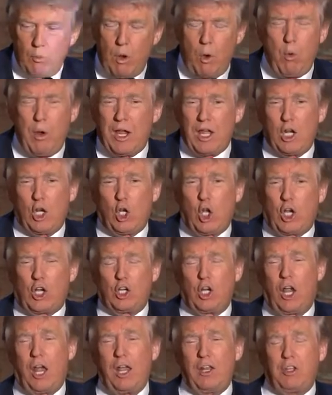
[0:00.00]
Well, we're going to
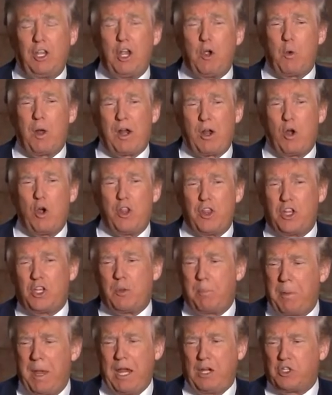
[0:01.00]
look. I'll tell you what, on the
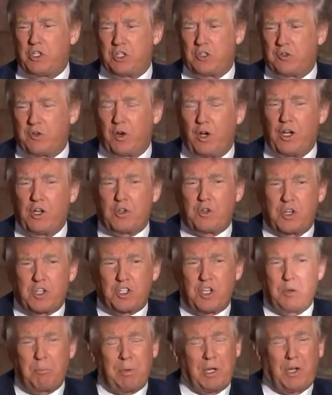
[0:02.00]
debates, it's very
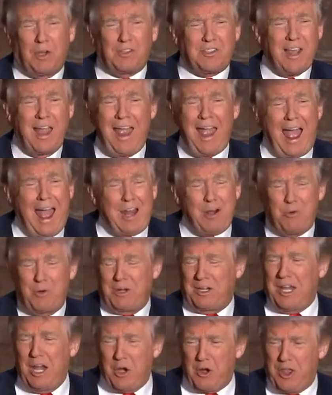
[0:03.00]
interesting because I don't
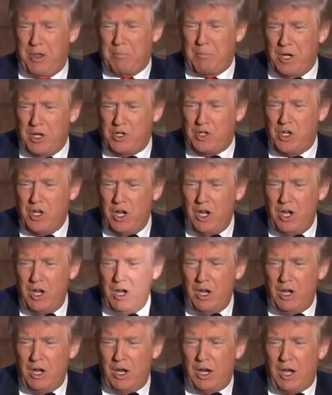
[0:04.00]
really care that much.
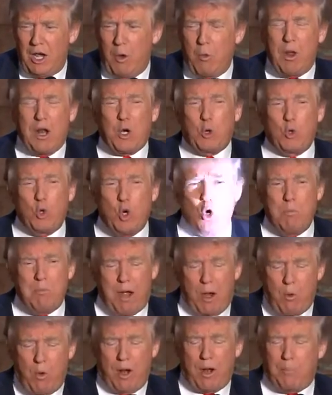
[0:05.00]
I want a
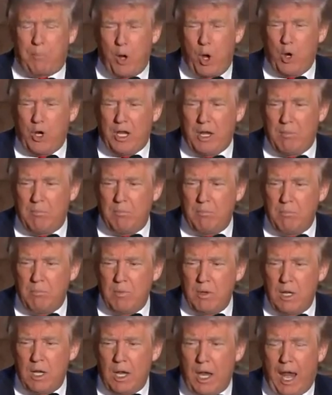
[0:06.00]
room, I want a podium,
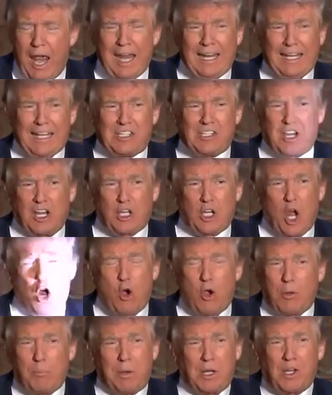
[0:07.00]
and let's get
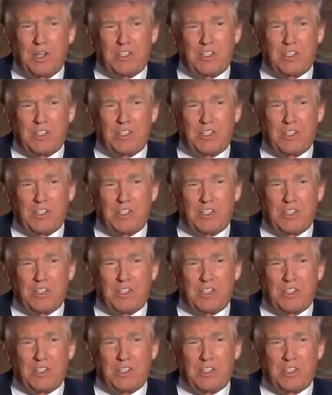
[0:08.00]
going